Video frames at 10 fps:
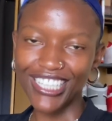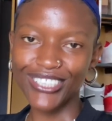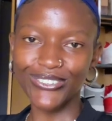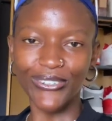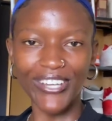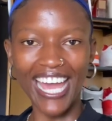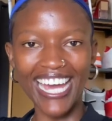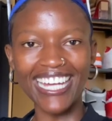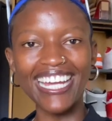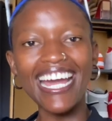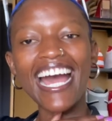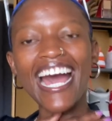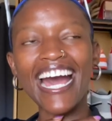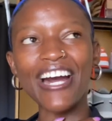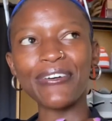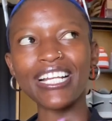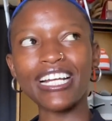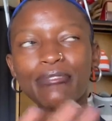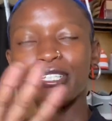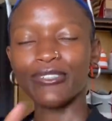So yeah, uh, welcome and